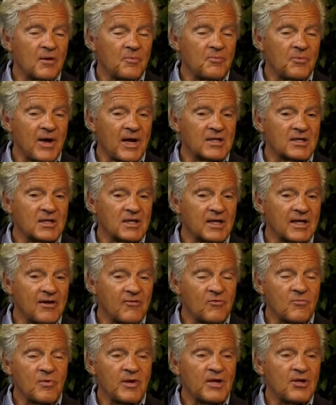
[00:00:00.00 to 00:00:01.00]
practically
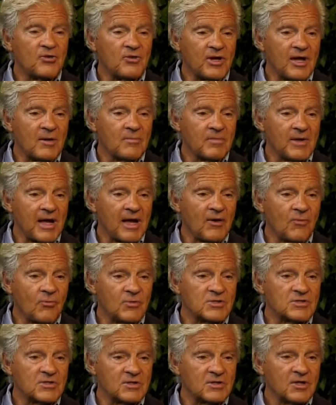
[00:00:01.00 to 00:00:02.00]
everybody who came down
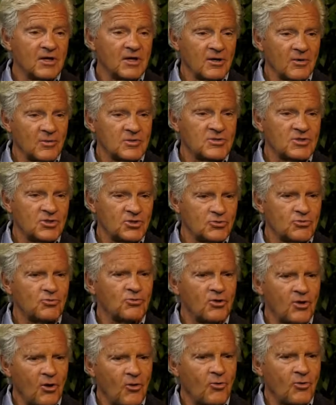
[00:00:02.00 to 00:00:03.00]
was a true
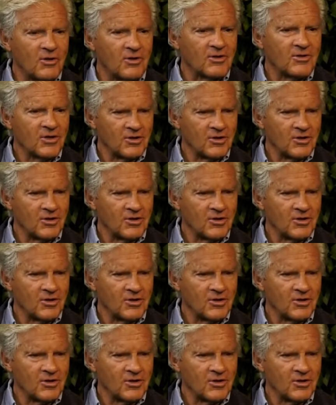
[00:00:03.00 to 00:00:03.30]
local,